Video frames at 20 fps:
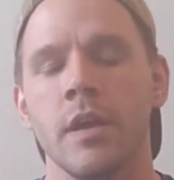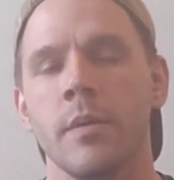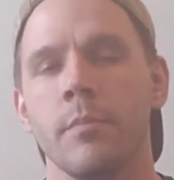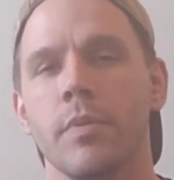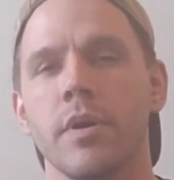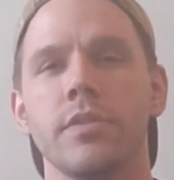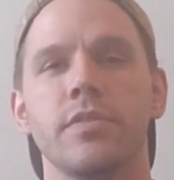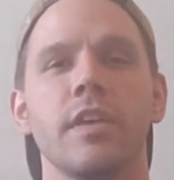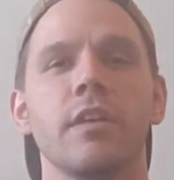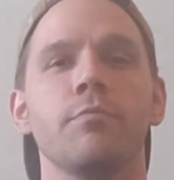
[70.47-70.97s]

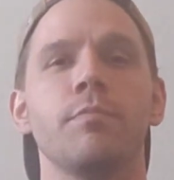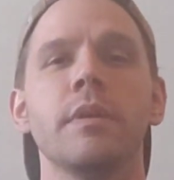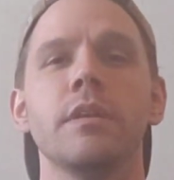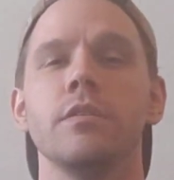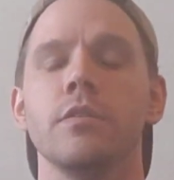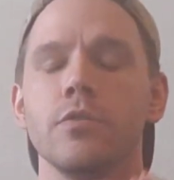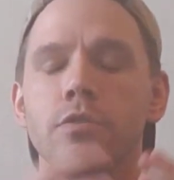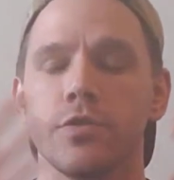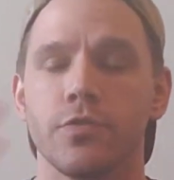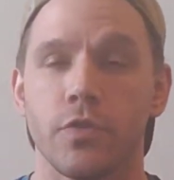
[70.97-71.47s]
but they've been
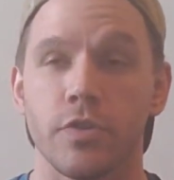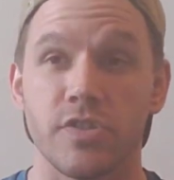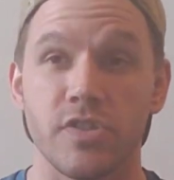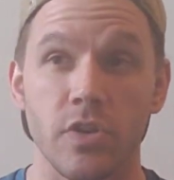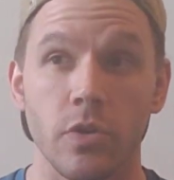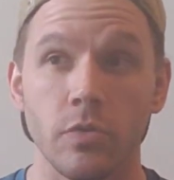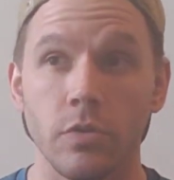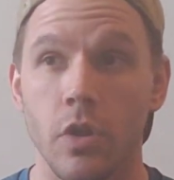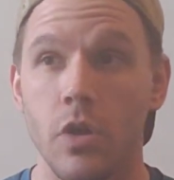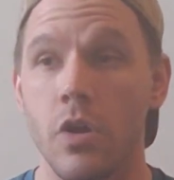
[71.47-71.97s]
used for
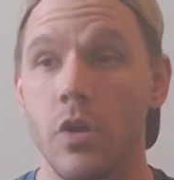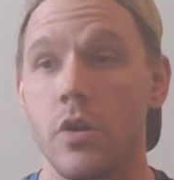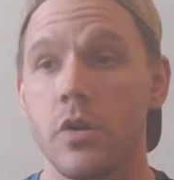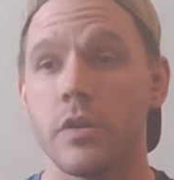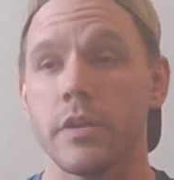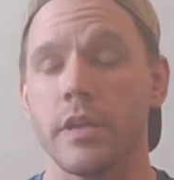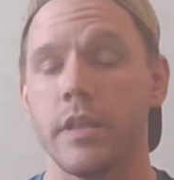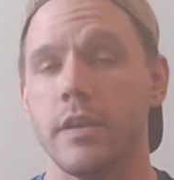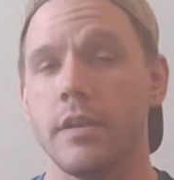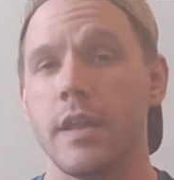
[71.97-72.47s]
so
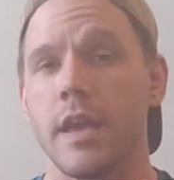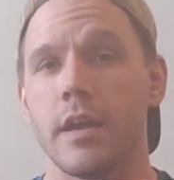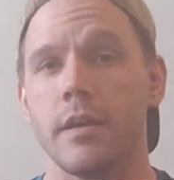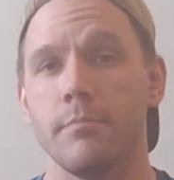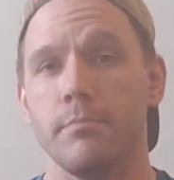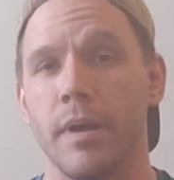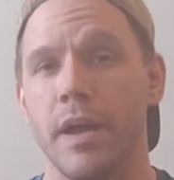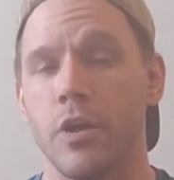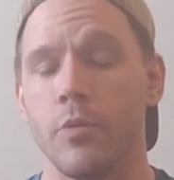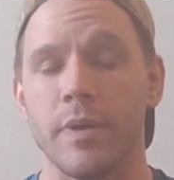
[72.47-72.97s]
long in
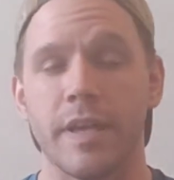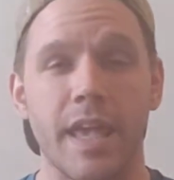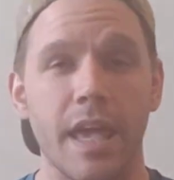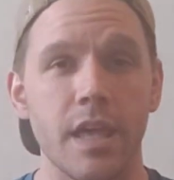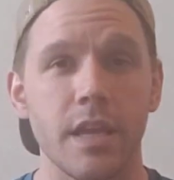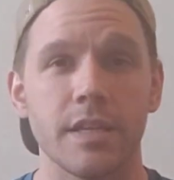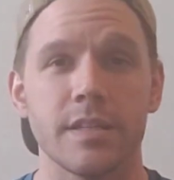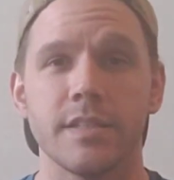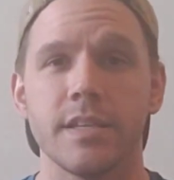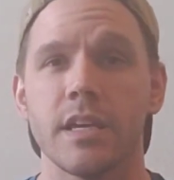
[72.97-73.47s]

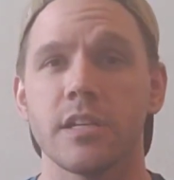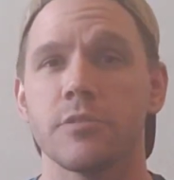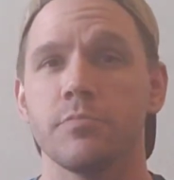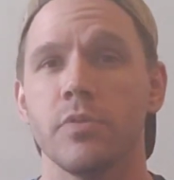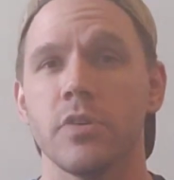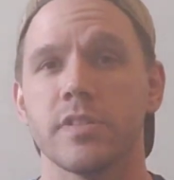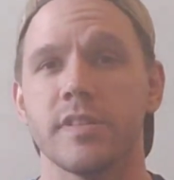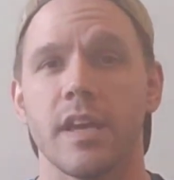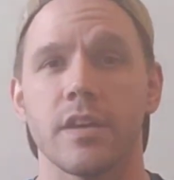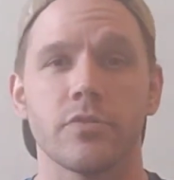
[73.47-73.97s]
biomechanics
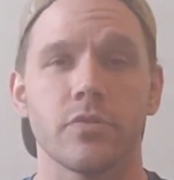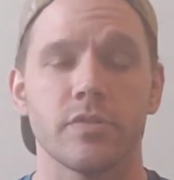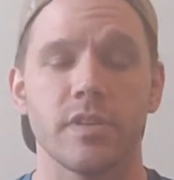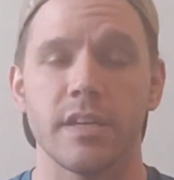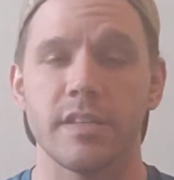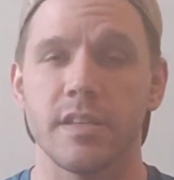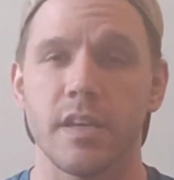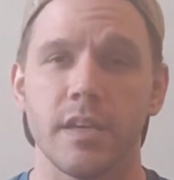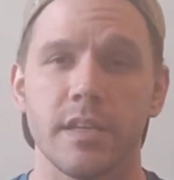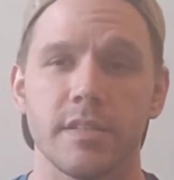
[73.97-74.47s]
textbooks,
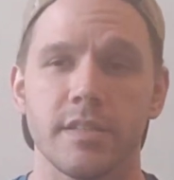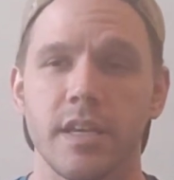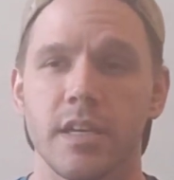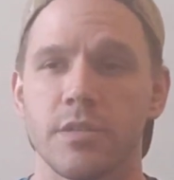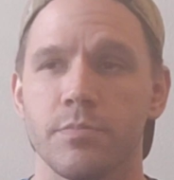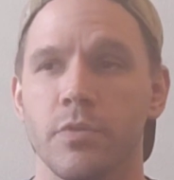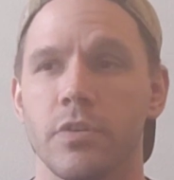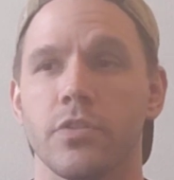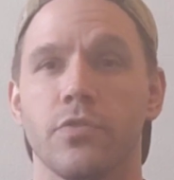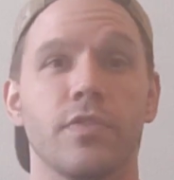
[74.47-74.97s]
exercise science
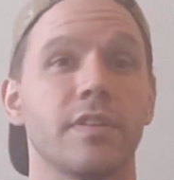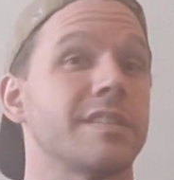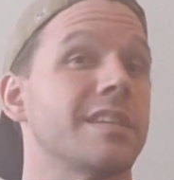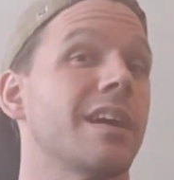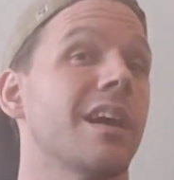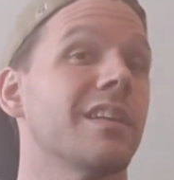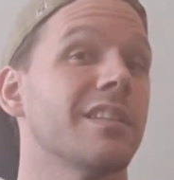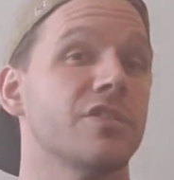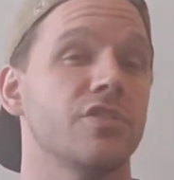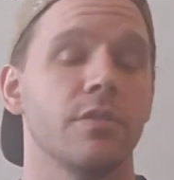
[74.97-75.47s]
textbooks,
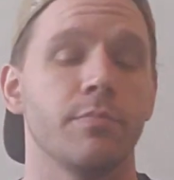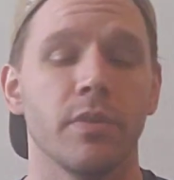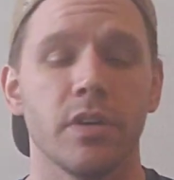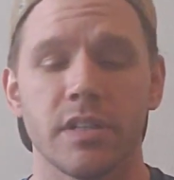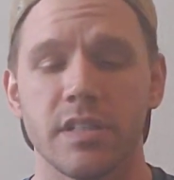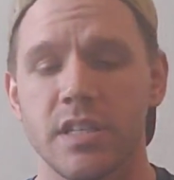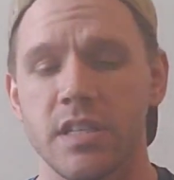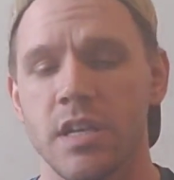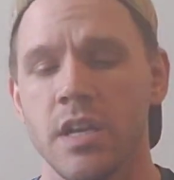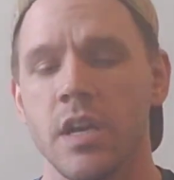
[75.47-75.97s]
physiology
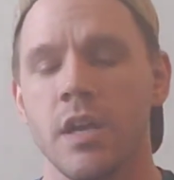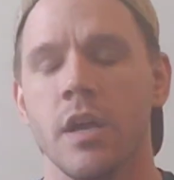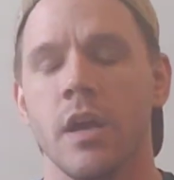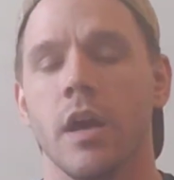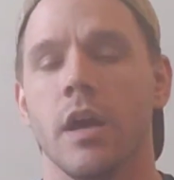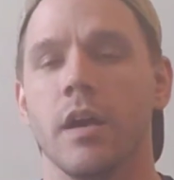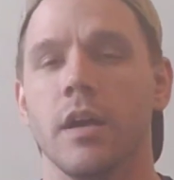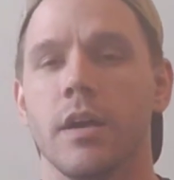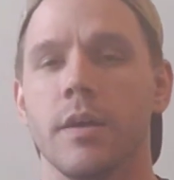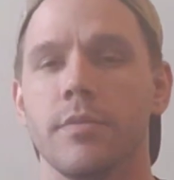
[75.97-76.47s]
books,
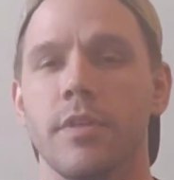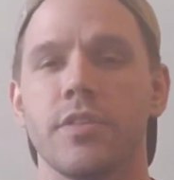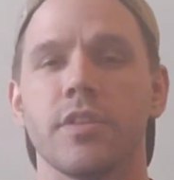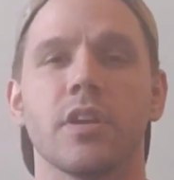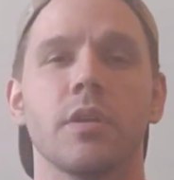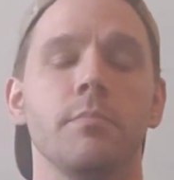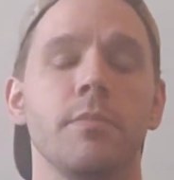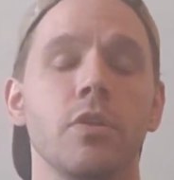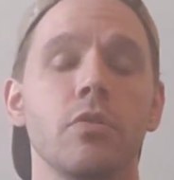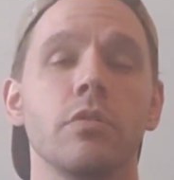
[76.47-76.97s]
that the
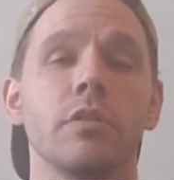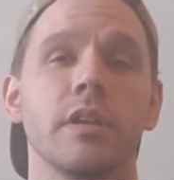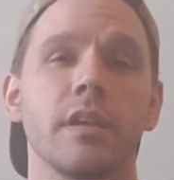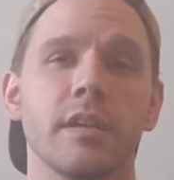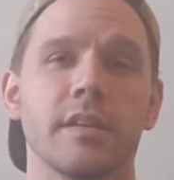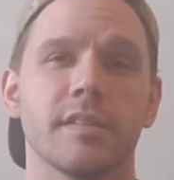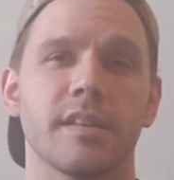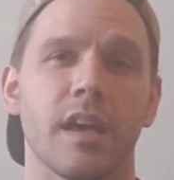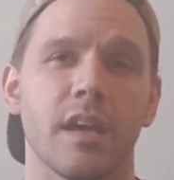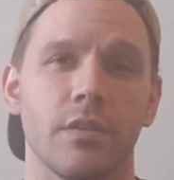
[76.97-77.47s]
community
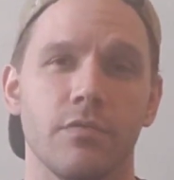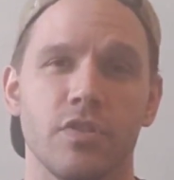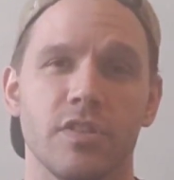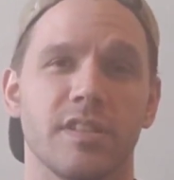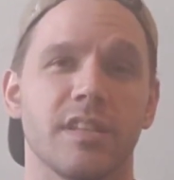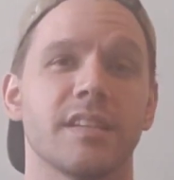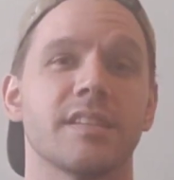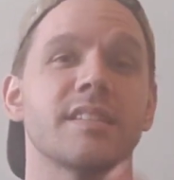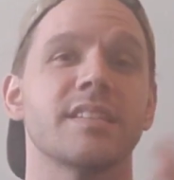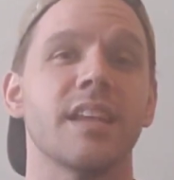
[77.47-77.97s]
has kind of
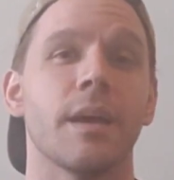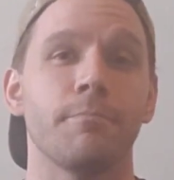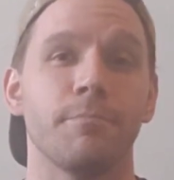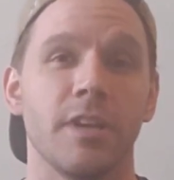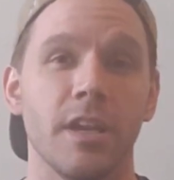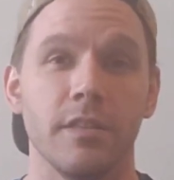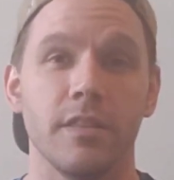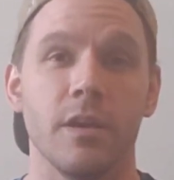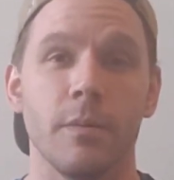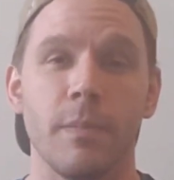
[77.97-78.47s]
just
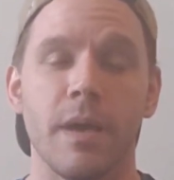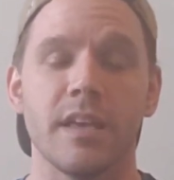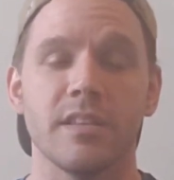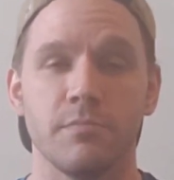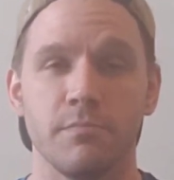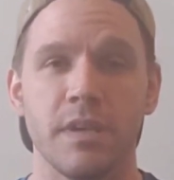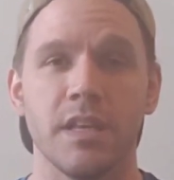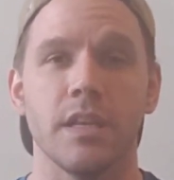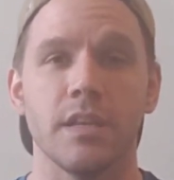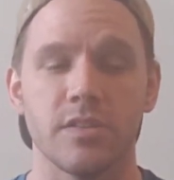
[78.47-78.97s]
accepted them as
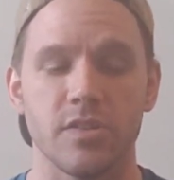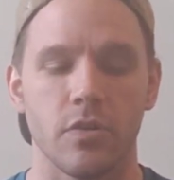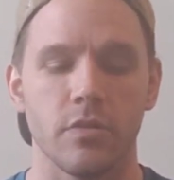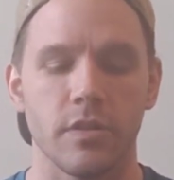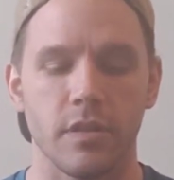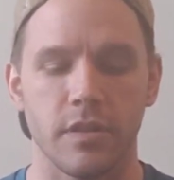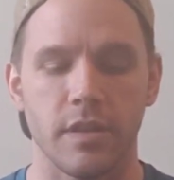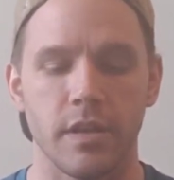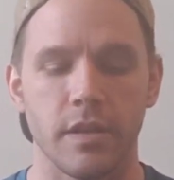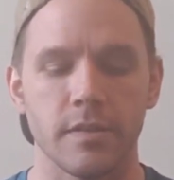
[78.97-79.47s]
meaning
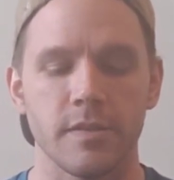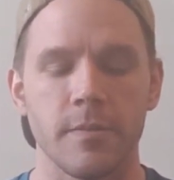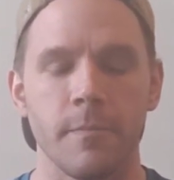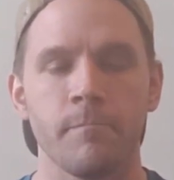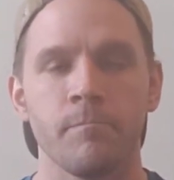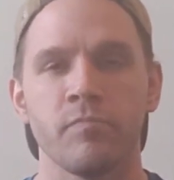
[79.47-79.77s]
certain things.